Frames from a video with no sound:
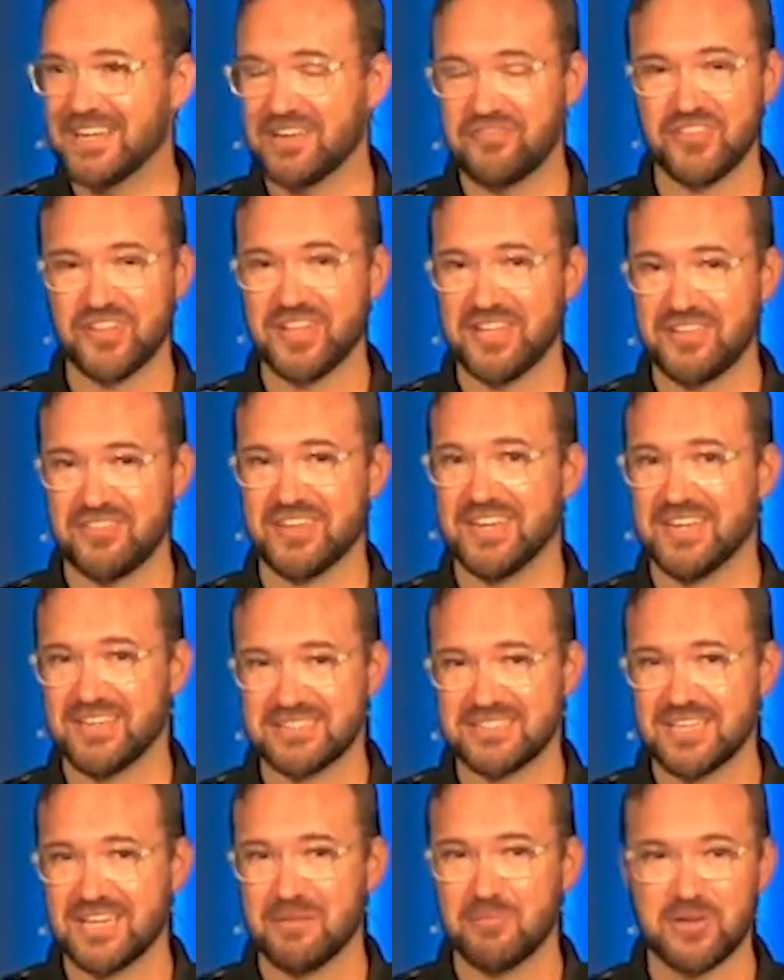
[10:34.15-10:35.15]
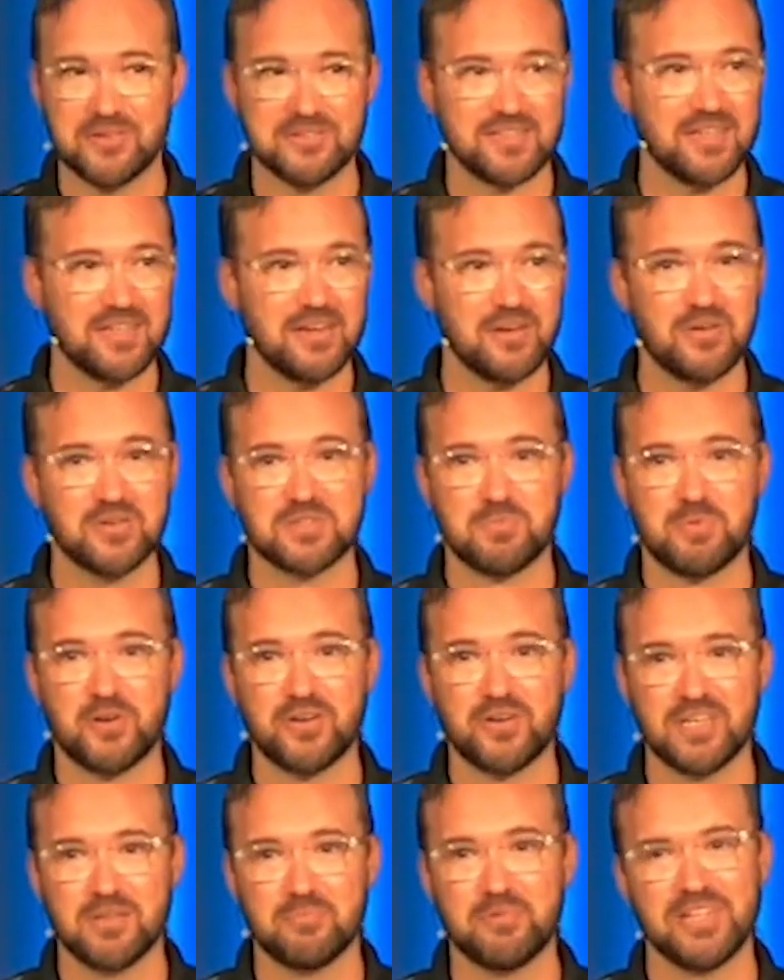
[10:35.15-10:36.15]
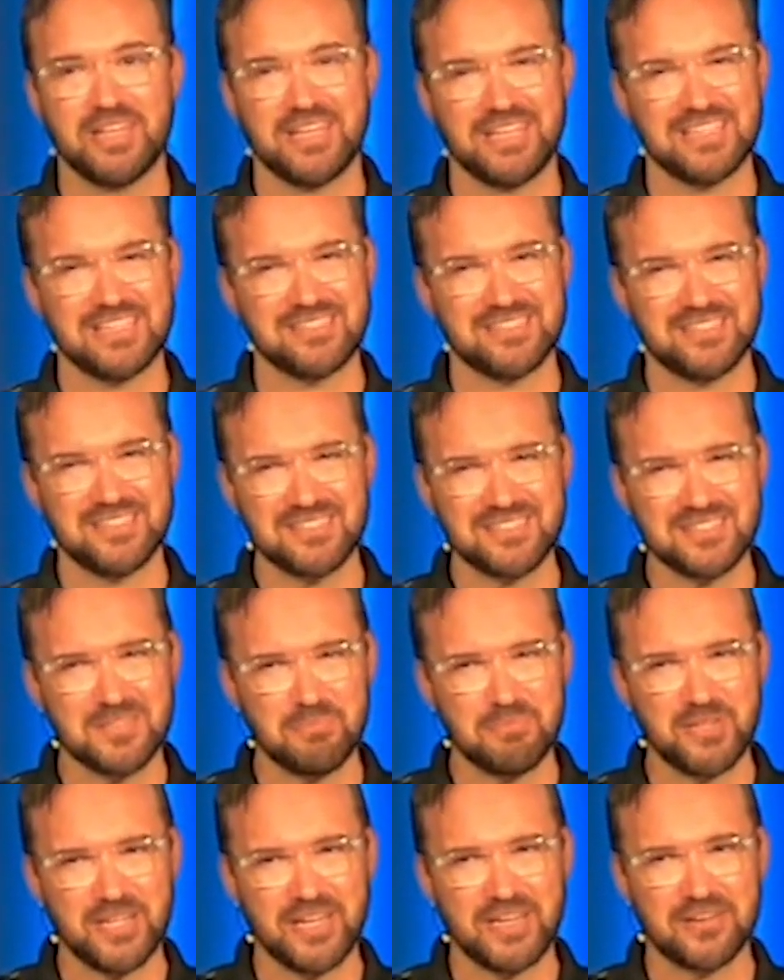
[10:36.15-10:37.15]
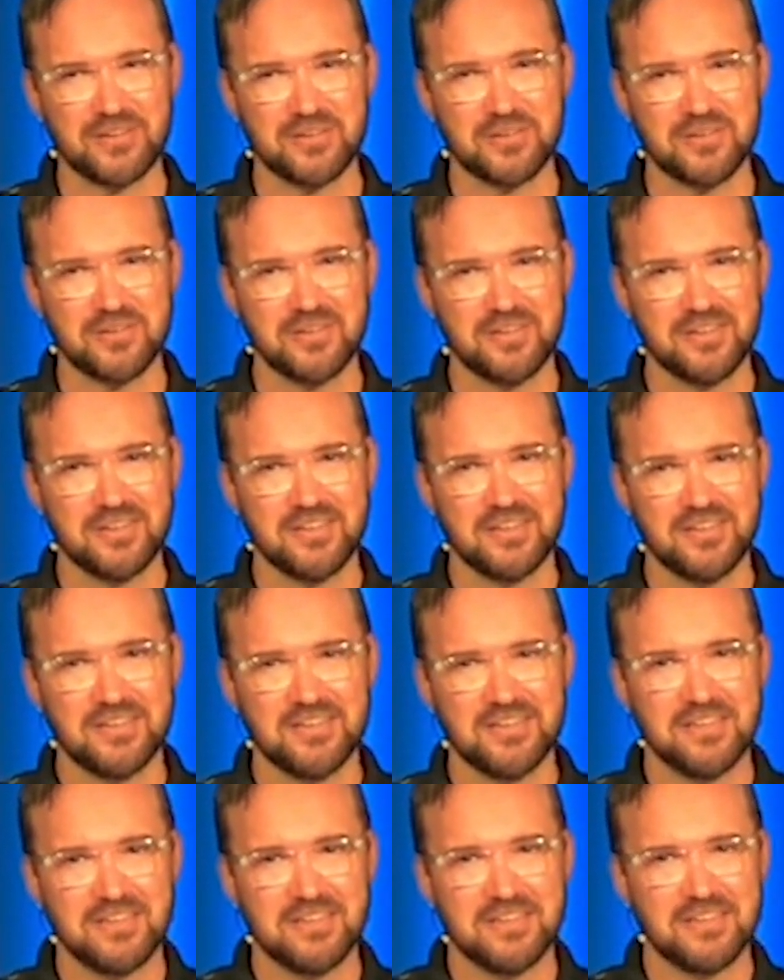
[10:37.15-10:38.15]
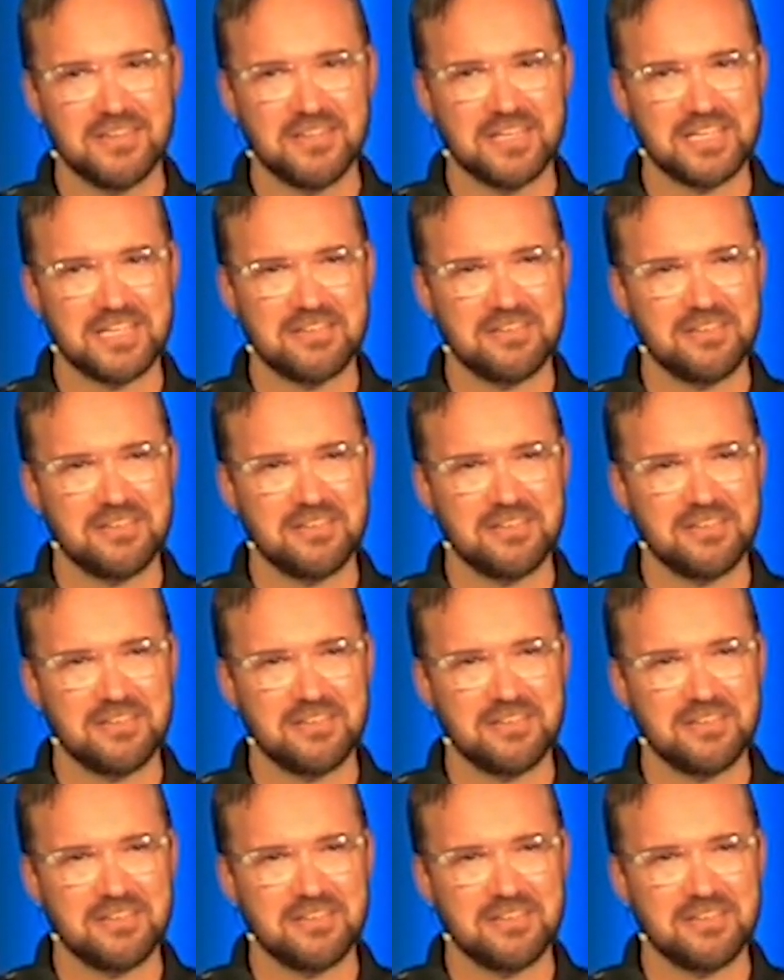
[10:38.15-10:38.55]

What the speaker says: I feel like the next time I was at Herod's party, I'd be like, is this the platter? Like,